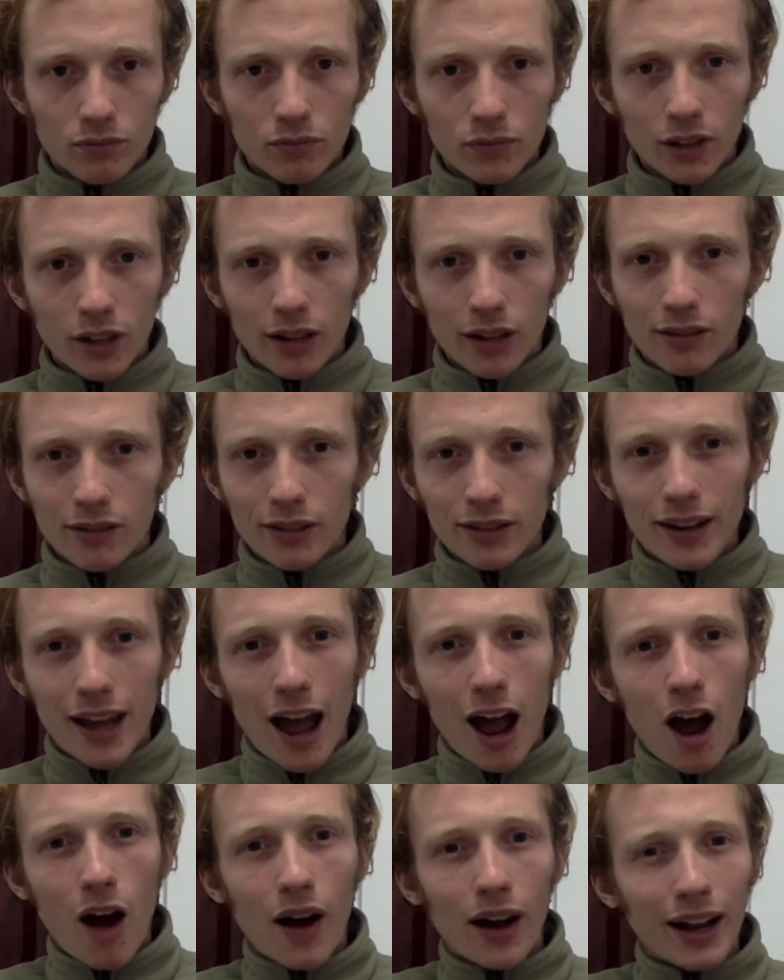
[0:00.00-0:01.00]
You see,
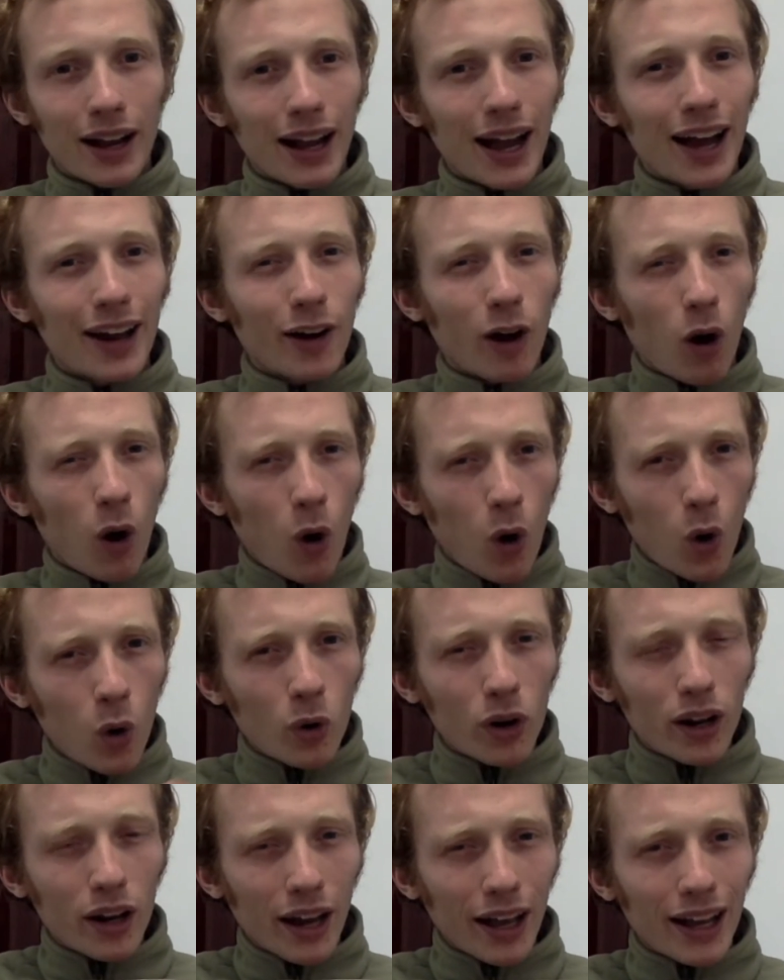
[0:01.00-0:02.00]
now I can kind of hold
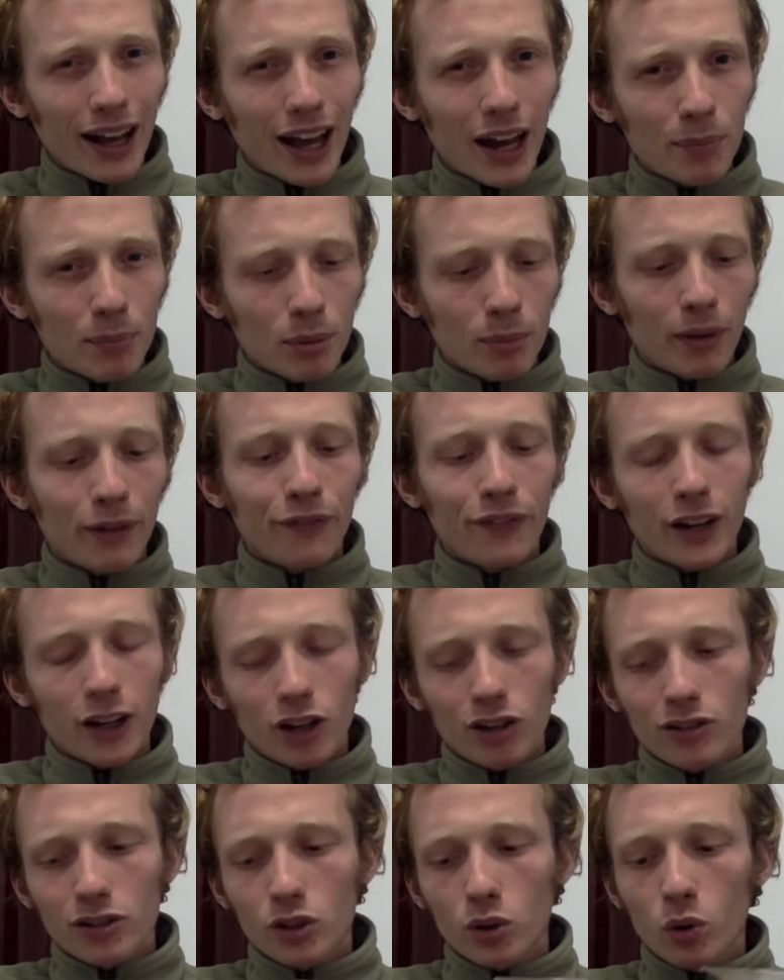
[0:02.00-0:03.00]
it. I can kind of put my
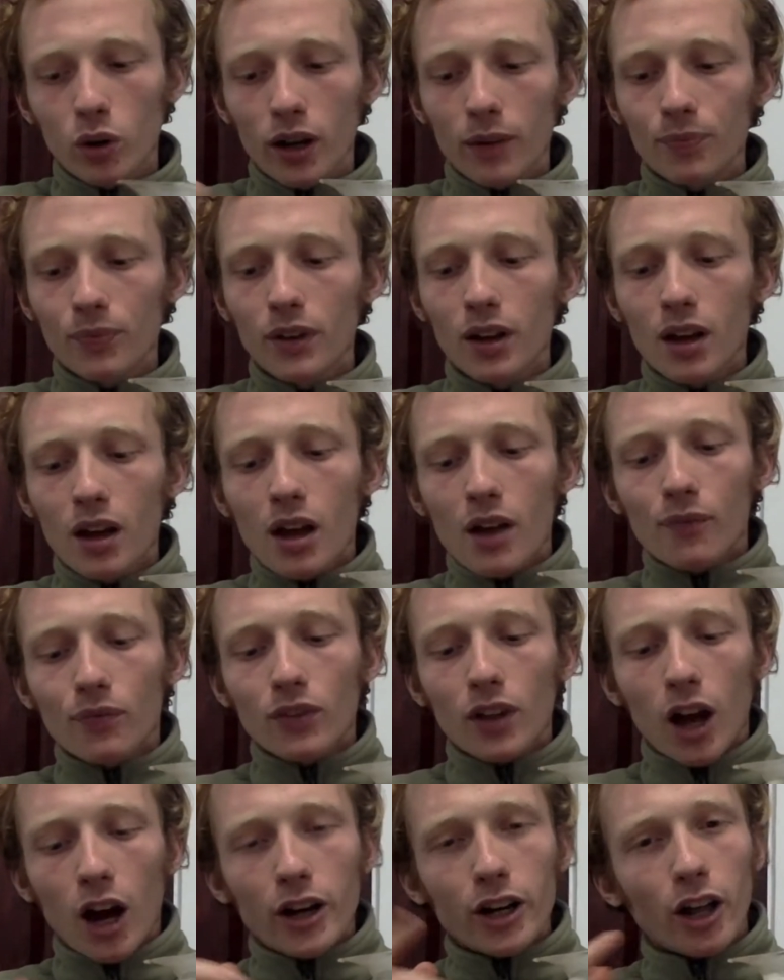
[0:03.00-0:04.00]
fingers to it.
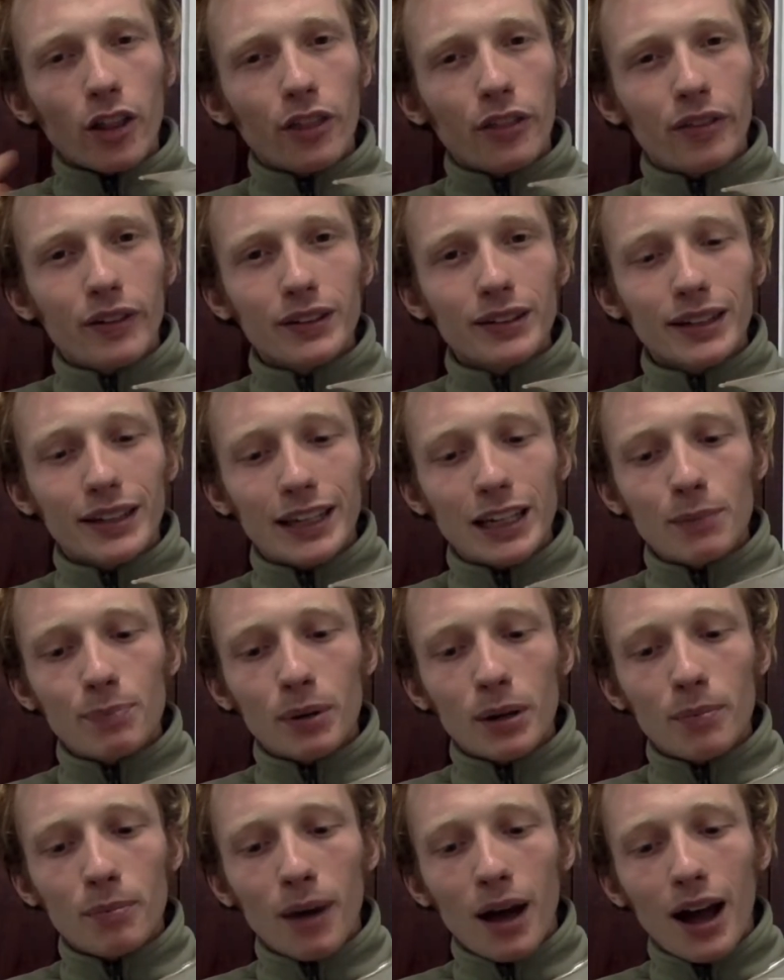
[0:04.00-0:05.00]
Another thing to keep in
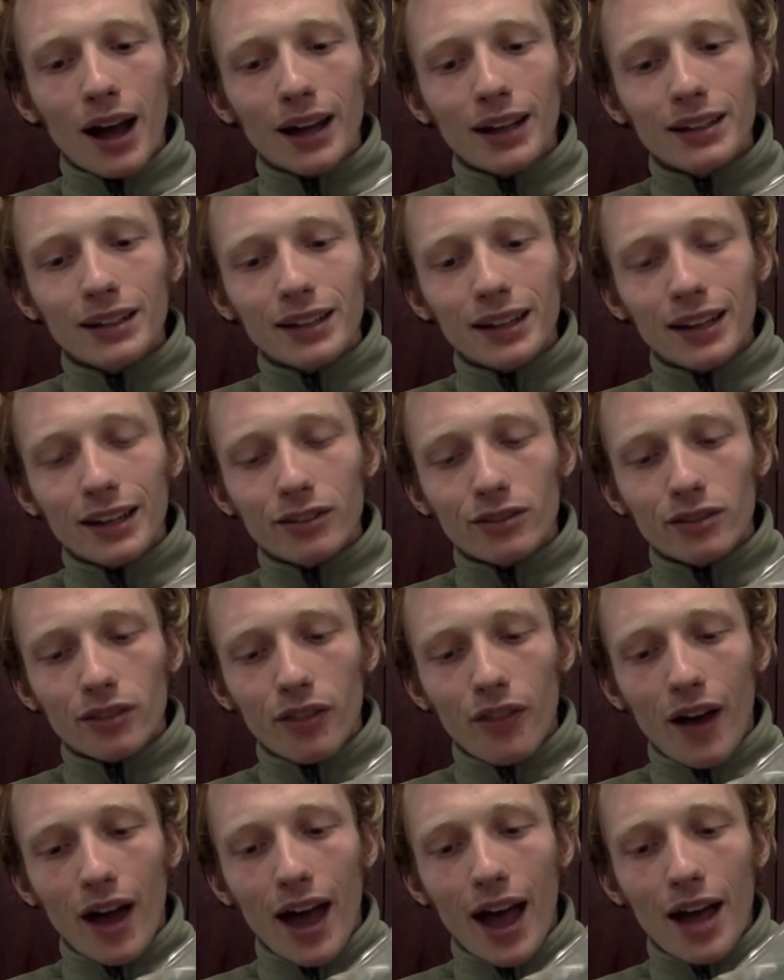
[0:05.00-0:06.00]
mind is
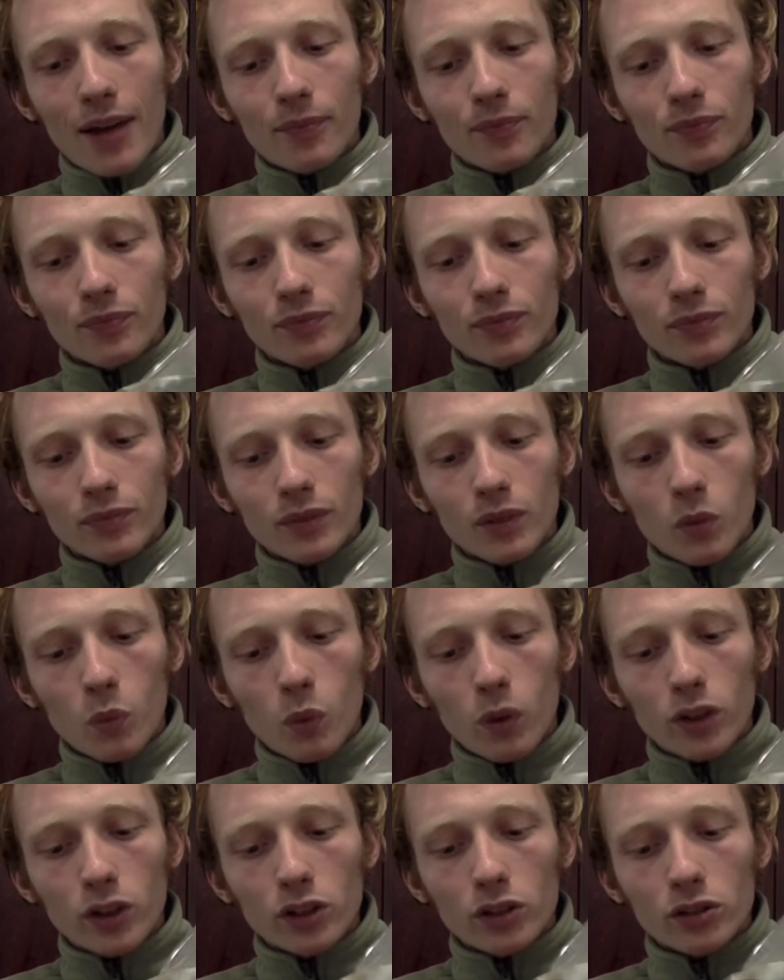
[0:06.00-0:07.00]
that when
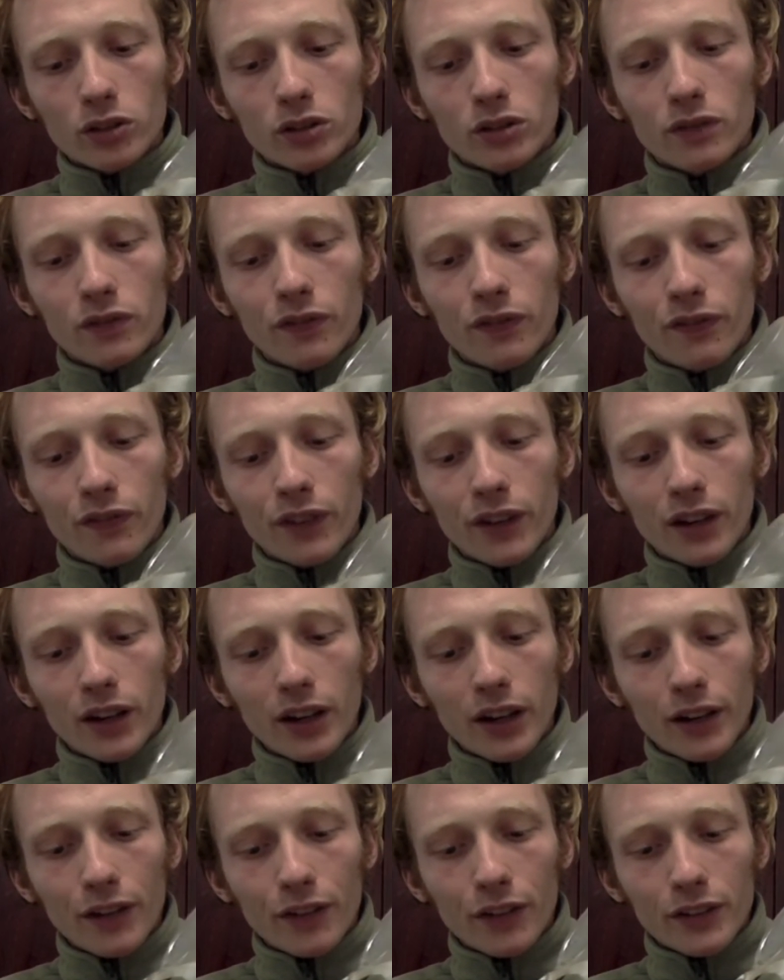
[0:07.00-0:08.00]
you're
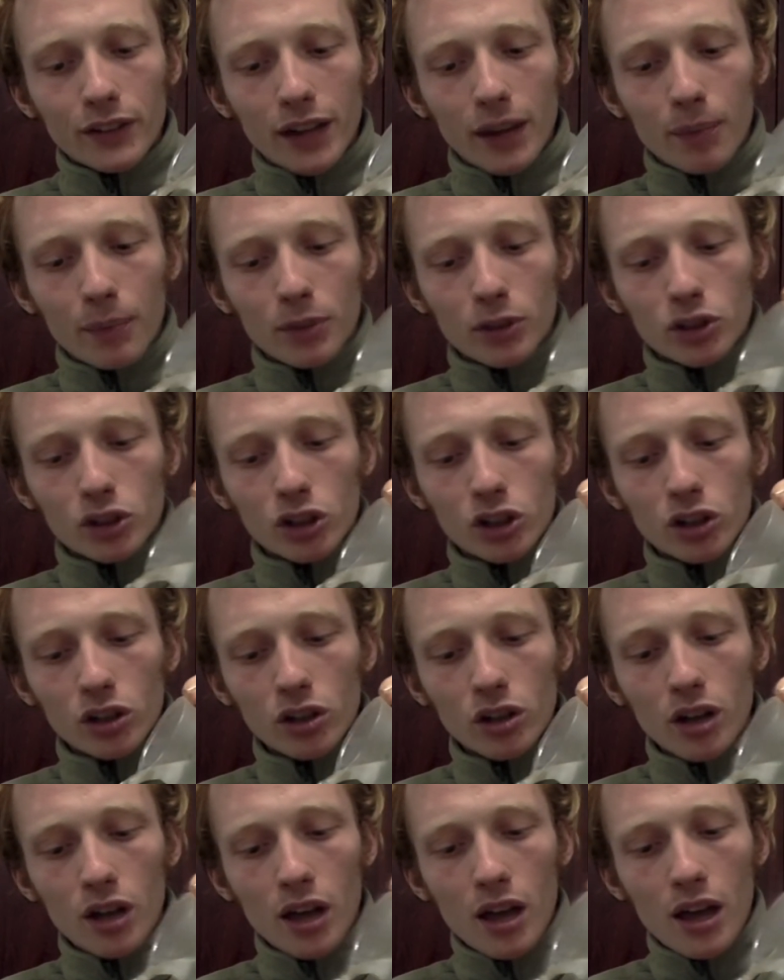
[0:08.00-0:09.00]
feeling for temperature,
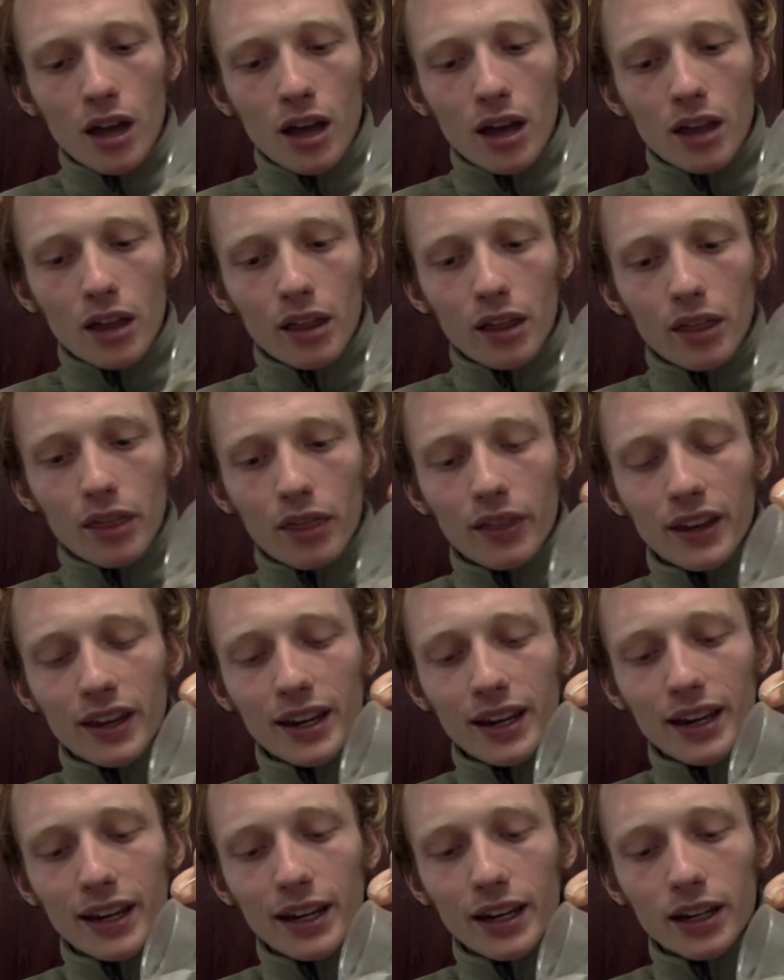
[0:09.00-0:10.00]

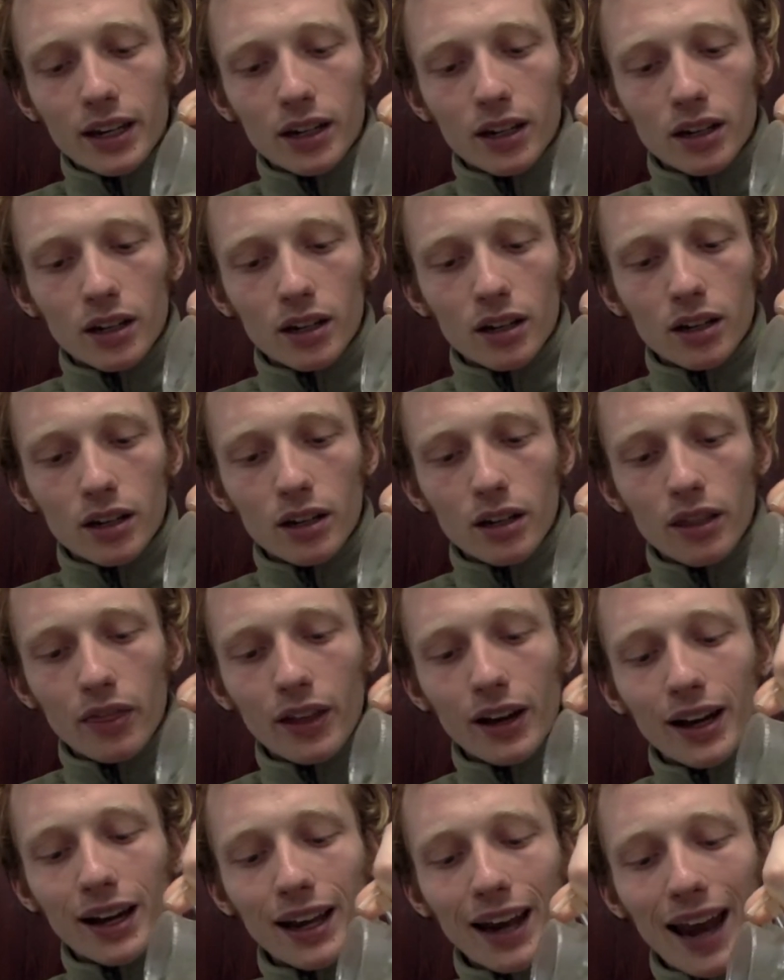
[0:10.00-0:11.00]
the the
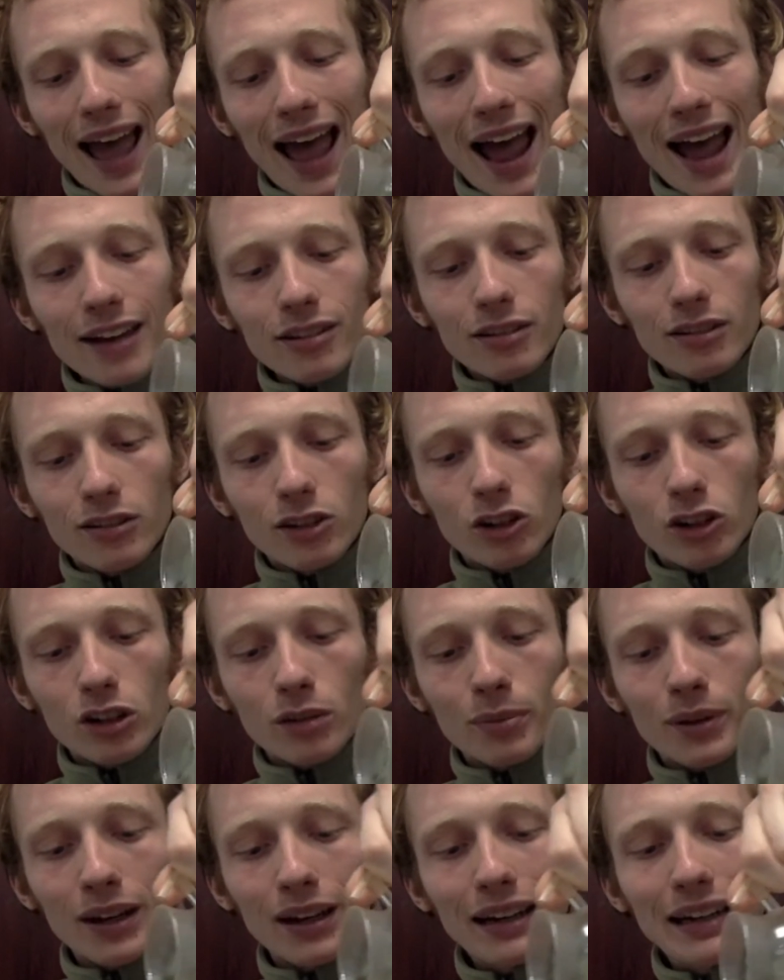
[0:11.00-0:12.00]
glass is going to
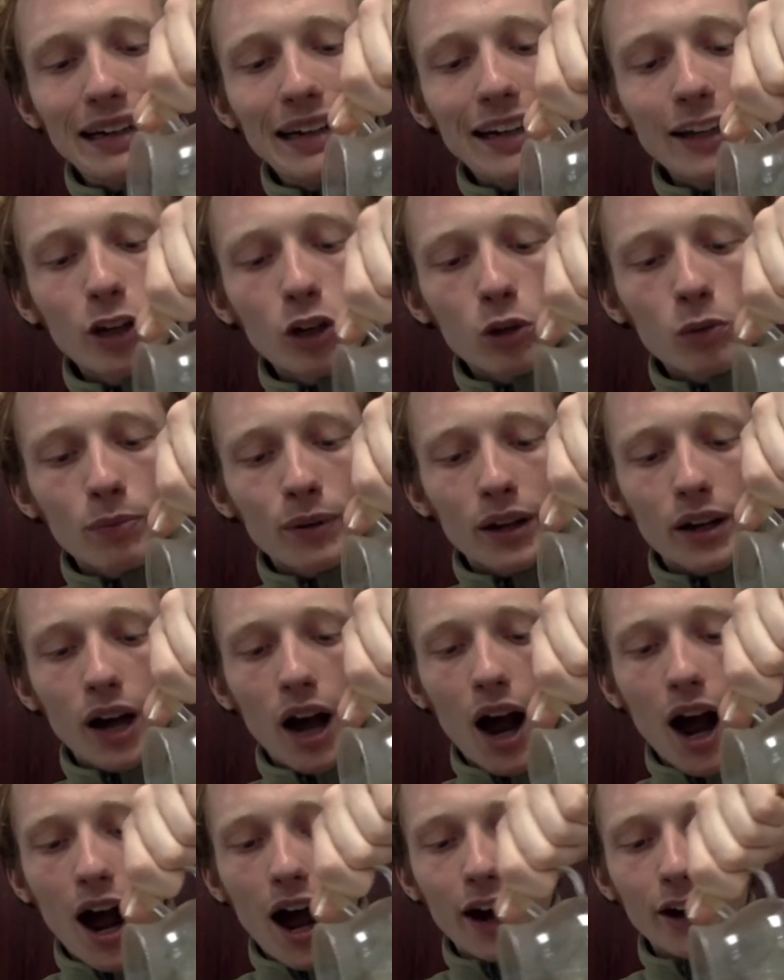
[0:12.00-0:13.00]
be a little bit
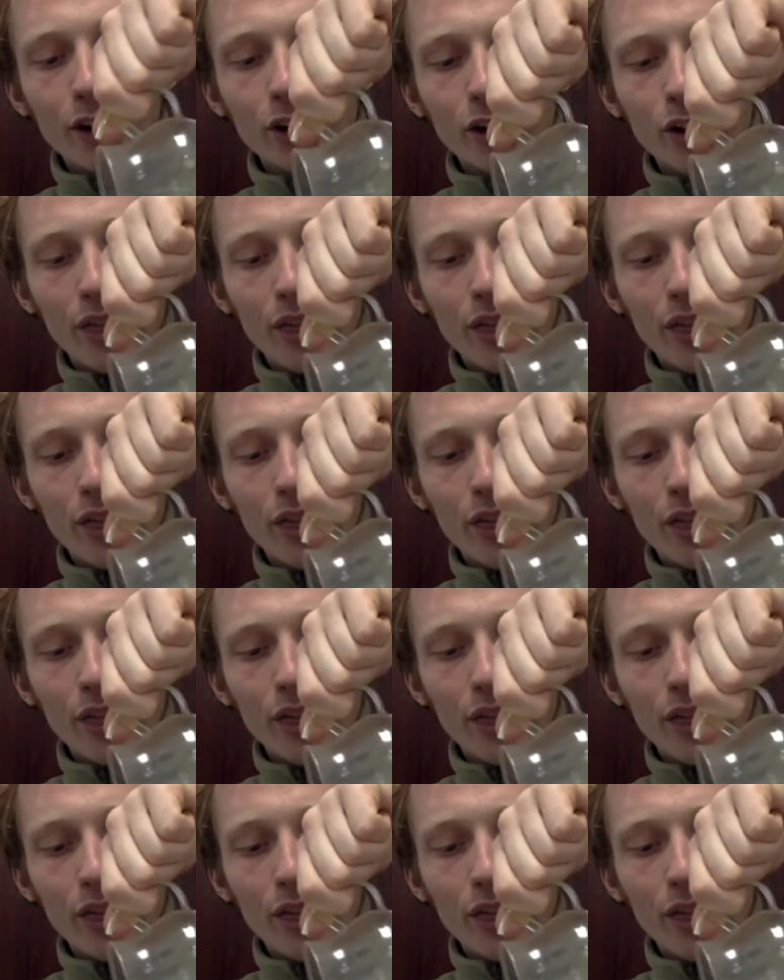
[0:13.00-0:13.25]
hotter